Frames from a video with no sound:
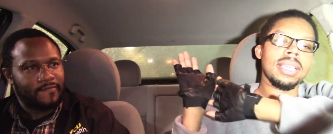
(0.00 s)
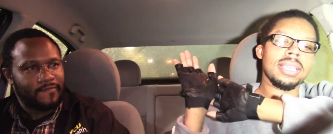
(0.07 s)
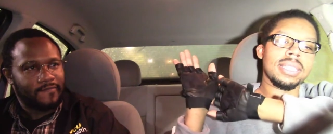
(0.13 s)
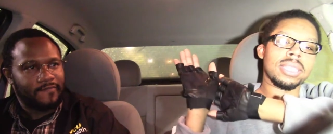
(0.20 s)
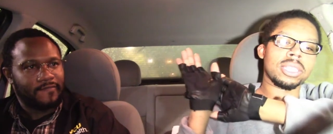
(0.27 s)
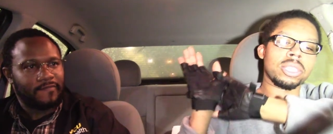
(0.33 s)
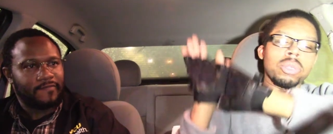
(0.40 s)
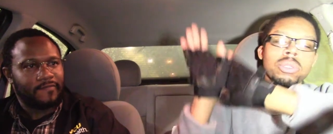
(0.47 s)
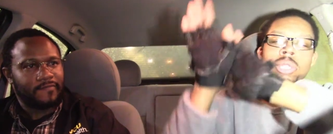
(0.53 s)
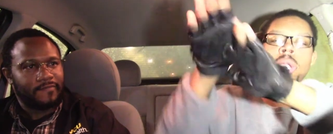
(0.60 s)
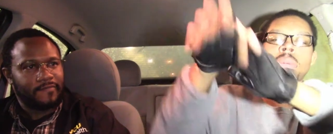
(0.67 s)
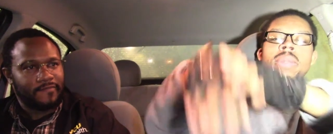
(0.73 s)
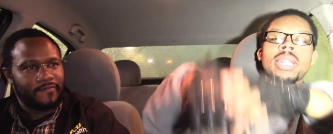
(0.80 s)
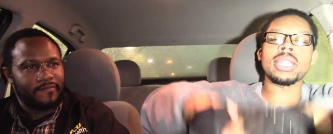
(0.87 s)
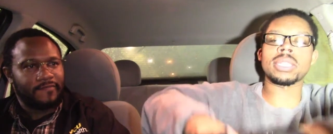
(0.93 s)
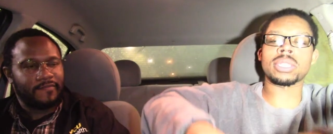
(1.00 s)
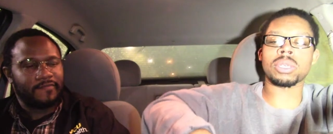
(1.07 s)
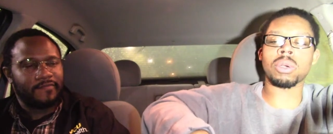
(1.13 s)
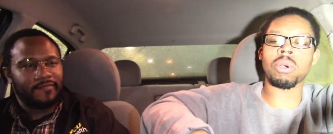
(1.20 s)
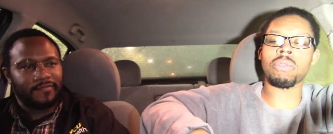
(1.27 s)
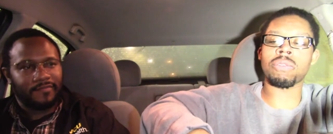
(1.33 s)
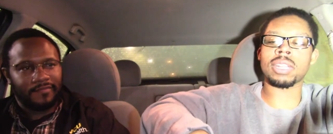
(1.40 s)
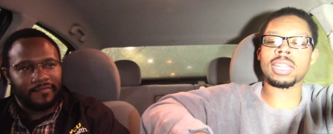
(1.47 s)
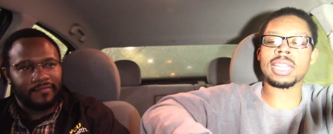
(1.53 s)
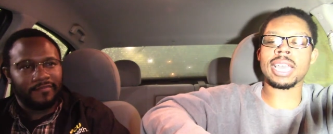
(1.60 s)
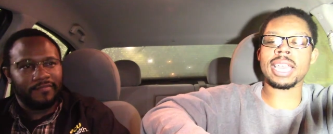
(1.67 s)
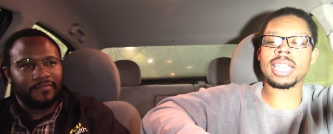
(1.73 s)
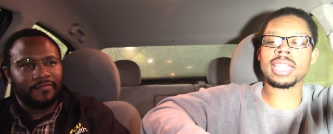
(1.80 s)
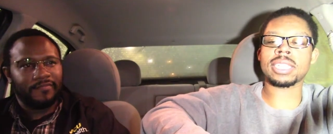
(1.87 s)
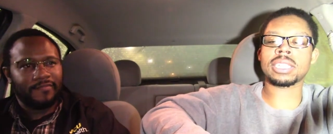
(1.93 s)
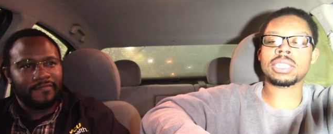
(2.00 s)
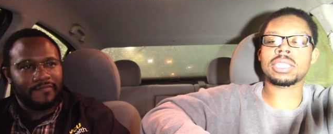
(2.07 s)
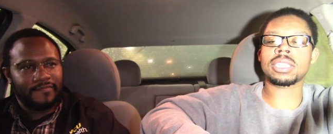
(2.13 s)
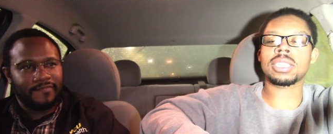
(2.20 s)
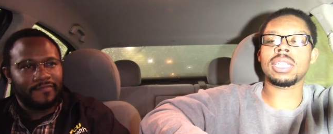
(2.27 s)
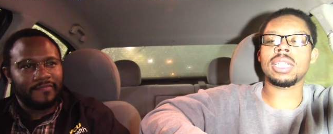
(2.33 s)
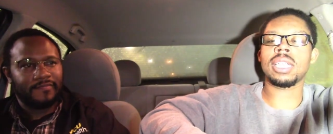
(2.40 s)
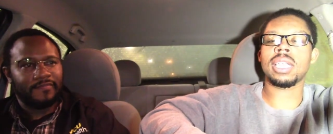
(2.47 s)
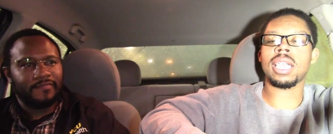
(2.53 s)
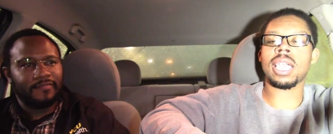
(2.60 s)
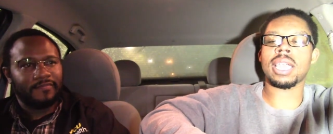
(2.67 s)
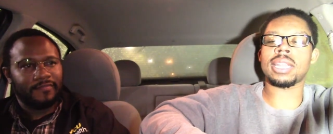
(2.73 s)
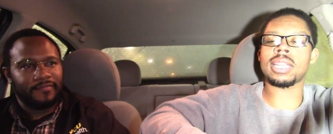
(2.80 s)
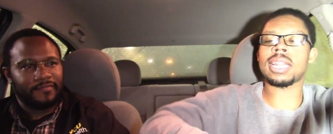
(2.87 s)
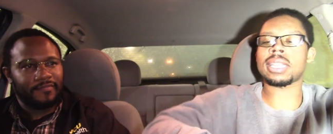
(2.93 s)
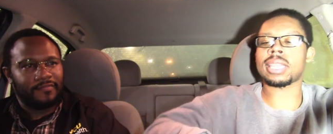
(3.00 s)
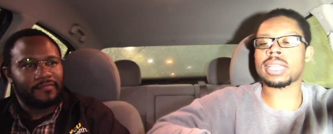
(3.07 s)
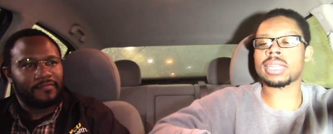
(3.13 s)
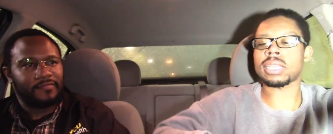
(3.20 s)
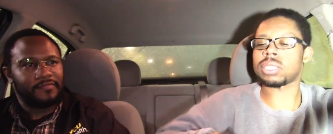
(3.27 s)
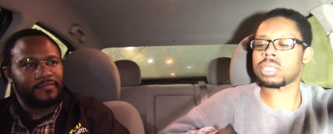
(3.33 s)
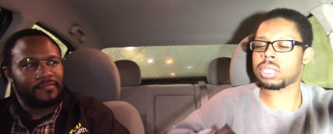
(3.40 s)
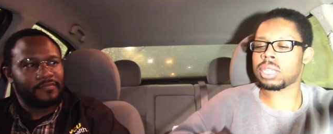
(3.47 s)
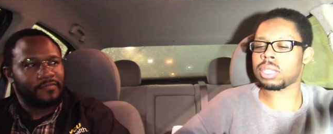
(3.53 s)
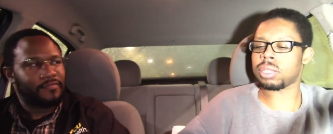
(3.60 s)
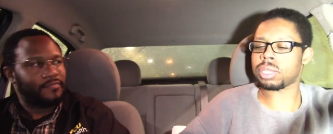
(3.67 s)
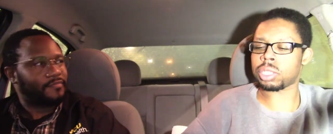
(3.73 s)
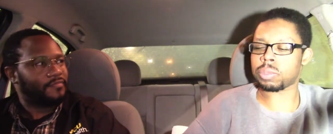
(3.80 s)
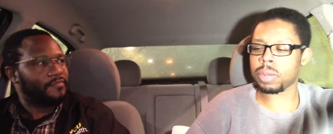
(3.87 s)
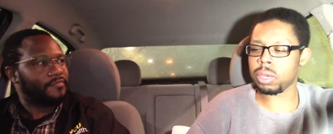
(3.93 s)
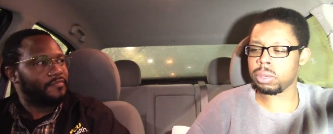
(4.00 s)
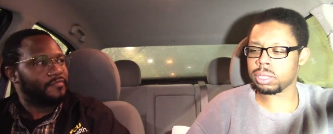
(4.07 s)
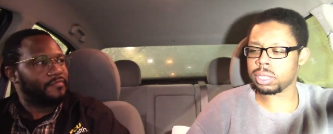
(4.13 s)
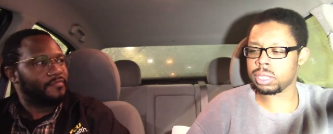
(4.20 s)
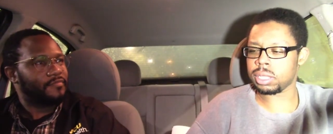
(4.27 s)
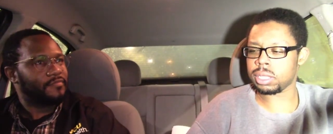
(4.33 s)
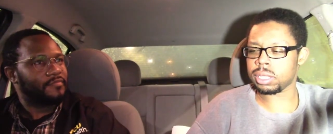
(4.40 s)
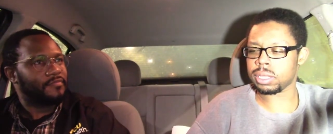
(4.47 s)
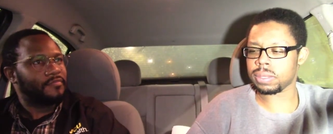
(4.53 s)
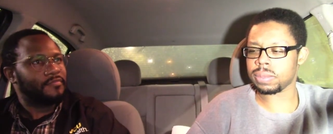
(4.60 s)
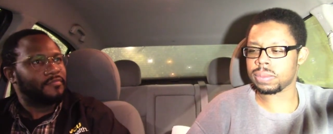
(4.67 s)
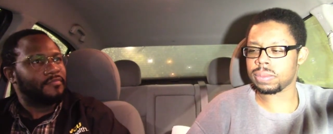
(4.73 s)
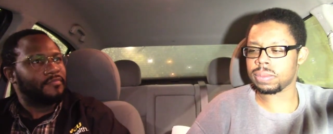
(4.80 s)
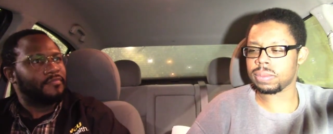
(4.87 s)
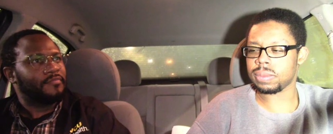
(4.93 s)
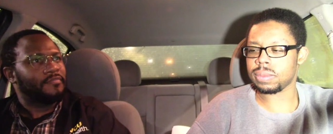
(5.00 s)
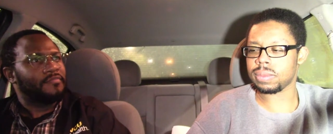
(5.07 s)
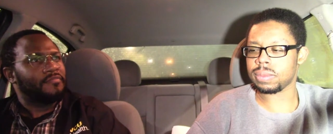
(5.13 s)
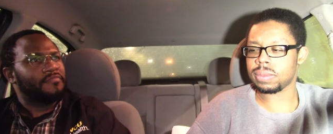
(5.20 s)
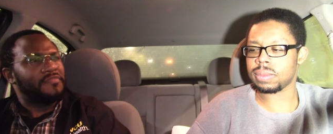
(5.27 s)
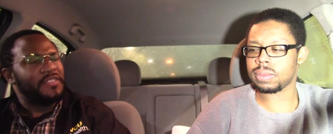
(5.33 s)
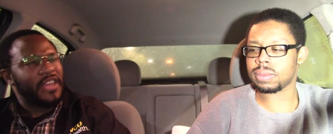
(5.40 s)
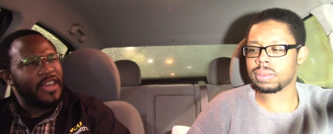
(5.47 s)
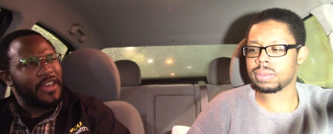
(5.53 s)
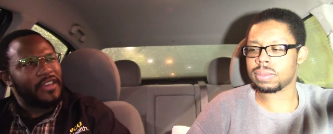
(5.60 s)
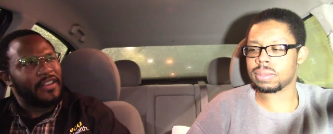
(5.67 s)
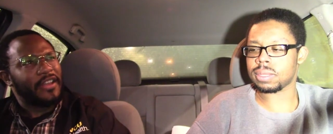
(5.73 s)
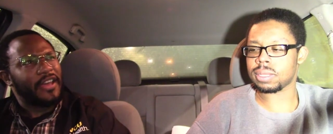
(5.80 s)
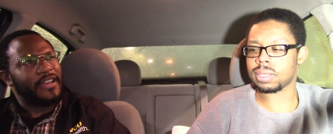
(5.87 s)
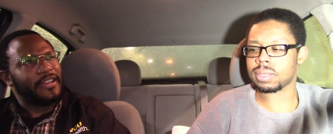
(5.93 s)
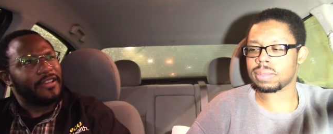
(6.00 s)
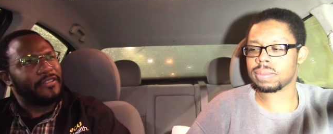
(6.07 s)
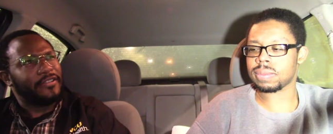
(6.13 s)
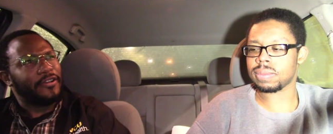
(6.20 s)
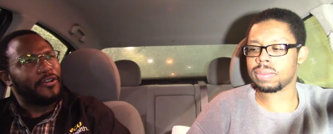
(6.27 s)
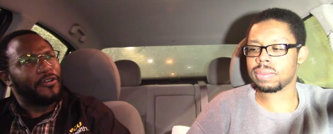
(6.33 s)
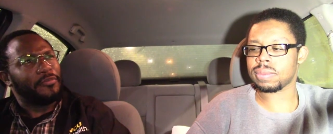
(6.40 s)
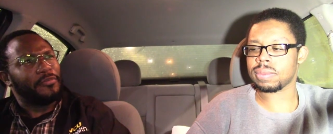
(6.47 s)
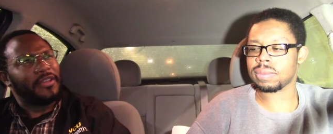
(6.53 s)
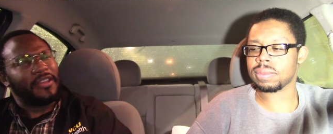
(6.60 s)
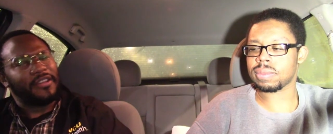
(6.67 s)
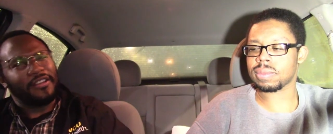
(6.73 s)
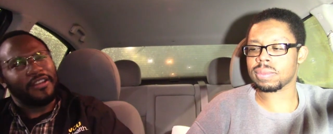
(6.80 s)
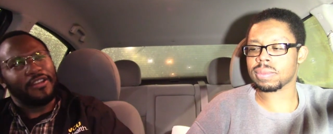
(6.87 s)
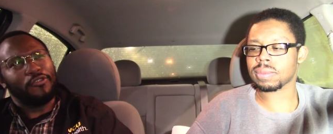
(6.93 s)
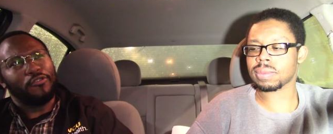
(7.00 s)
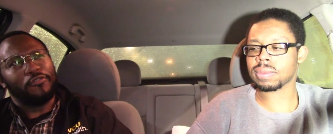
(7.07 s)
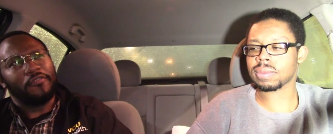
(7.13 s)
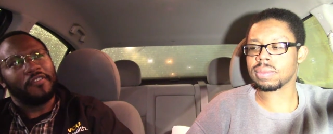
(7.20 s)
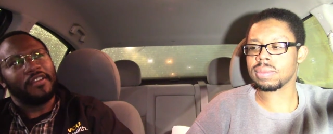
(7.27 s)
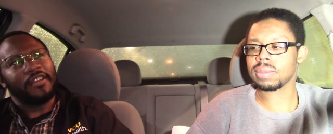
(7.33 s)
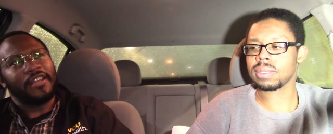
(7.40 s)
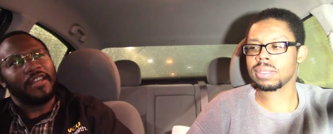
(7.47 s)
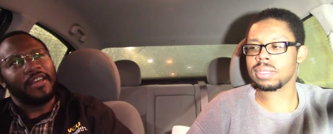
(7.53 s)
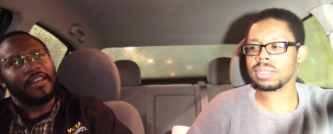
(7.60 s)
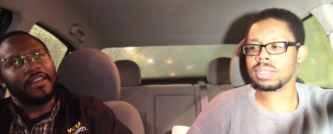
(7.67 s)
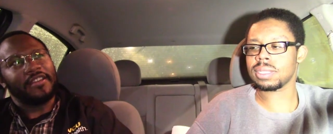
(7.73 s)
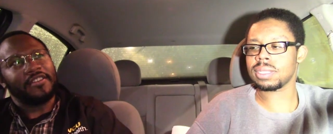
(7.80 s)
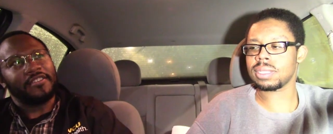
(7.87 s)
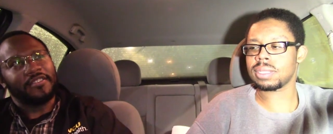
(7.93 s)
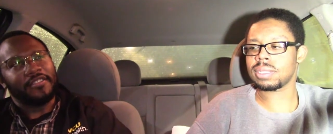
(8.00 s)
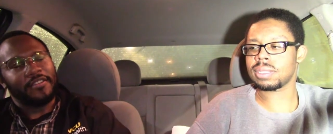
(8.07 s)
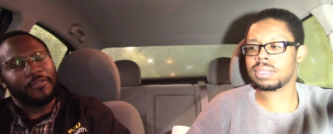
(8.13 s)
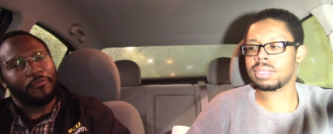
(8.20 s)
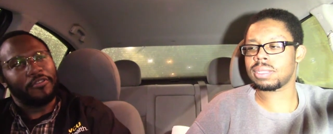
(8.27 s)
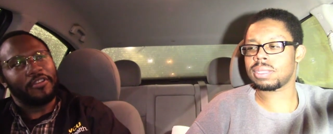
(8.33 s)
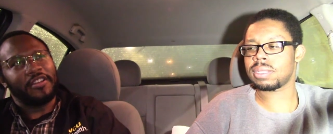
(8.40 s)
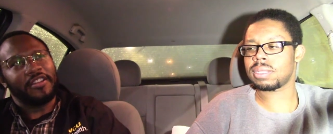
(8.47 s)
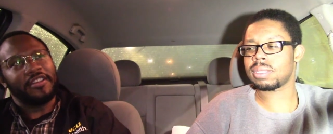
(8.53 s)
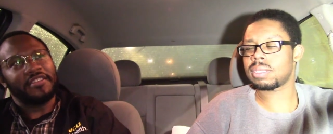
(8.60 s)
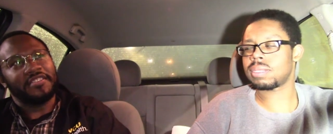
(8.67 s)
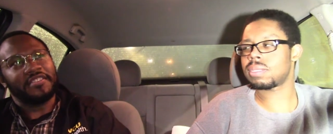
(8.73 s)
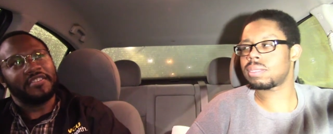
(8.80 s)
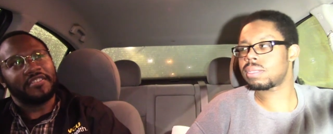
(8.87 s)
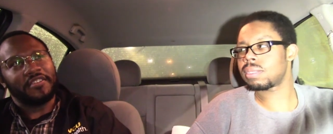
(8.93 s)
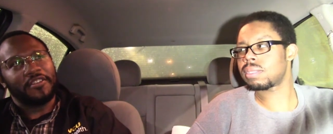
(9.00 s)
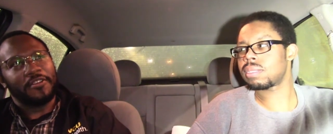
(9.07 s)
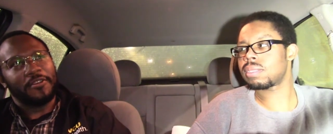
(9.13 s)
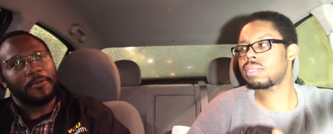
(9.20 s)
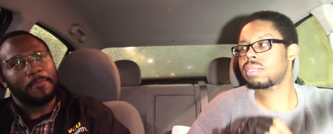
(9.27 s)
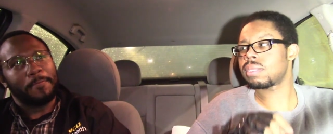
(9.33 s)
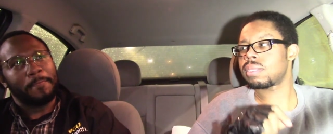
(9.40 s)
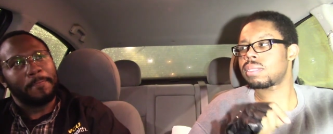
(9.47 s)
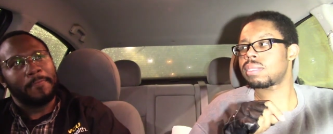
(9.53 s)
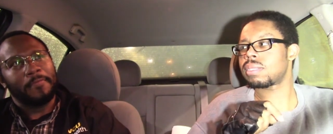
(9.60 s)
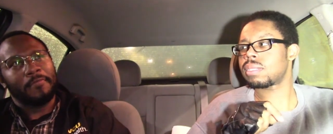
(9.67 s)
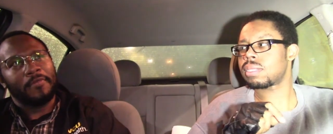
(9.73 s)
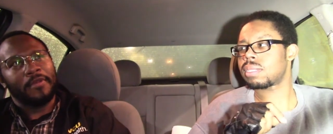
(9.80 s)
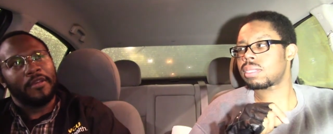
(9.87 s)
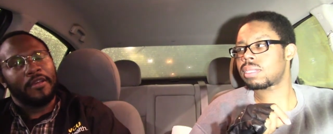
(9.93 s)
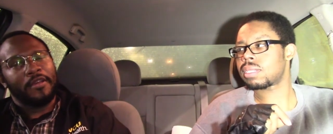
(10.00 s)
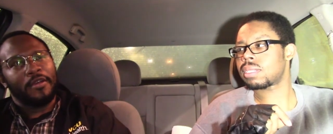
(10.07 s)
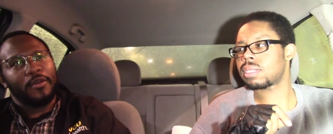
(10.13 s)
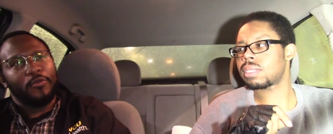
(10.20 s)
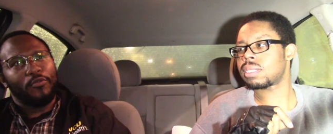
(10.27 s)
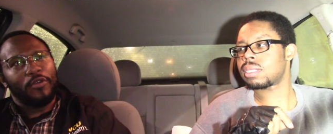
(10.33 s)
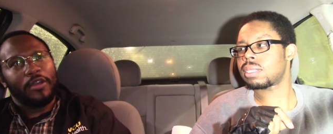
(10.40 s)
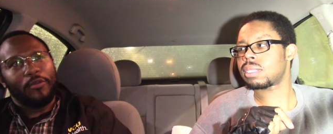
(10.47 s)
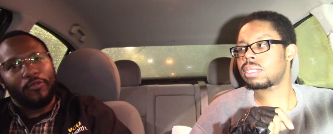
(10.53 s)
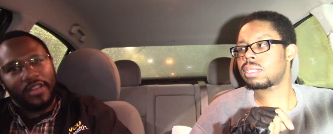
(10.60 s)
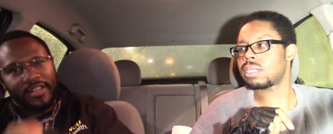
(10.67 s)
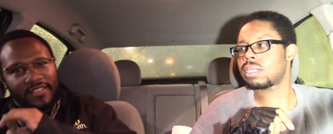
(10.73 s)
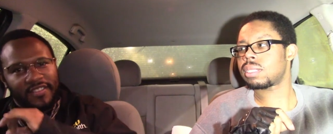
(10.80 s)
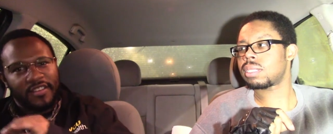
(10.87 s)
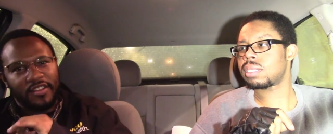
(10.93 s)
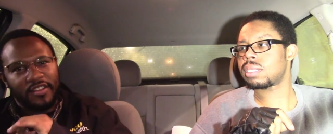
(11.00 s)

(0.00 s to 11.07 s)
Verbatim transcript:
Speaker 1: the two Terminators go over the ledge and then I think there's another explosion.
Speaker 2: Yeah, like uh, um, they they go over the ledge, and what it is is um, when when it's in